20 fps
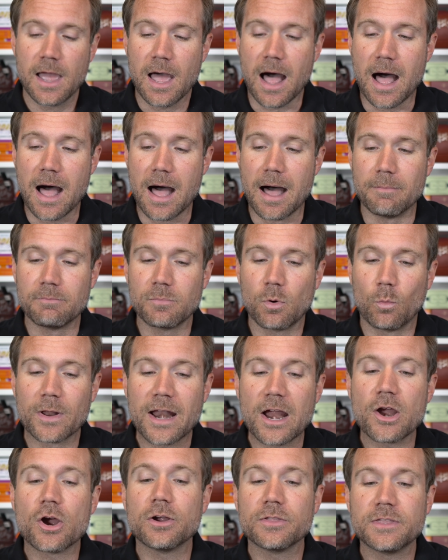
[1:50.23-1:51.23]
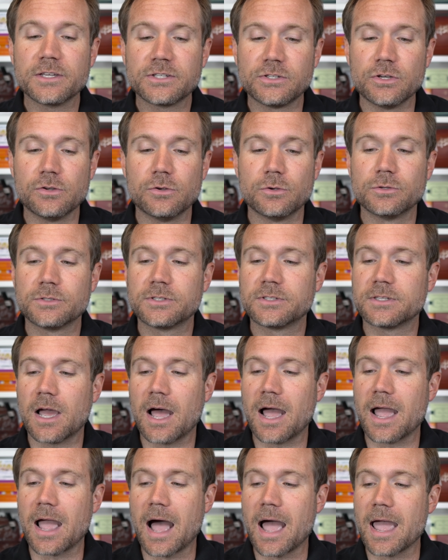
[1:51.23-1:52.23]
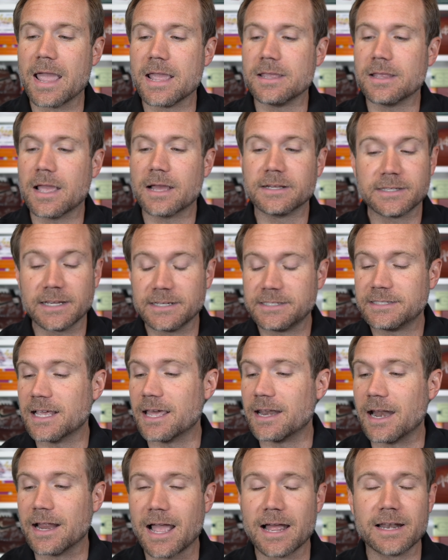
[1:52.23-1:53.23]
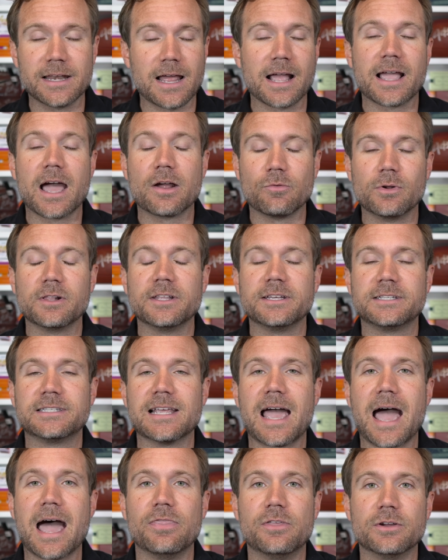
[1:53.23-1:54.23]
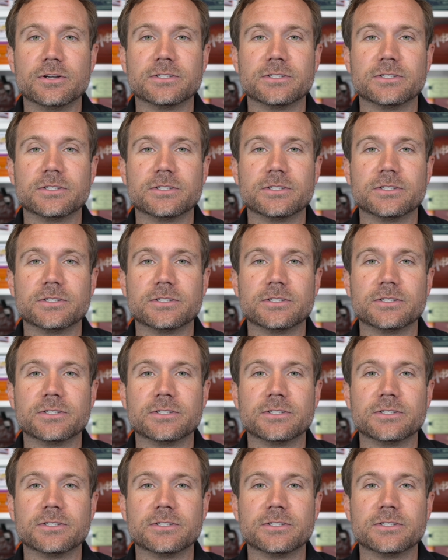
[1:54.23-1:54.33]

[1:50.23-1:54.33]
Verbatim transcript: Um, when I heard this news, I, I, as I said, I got I got really sad.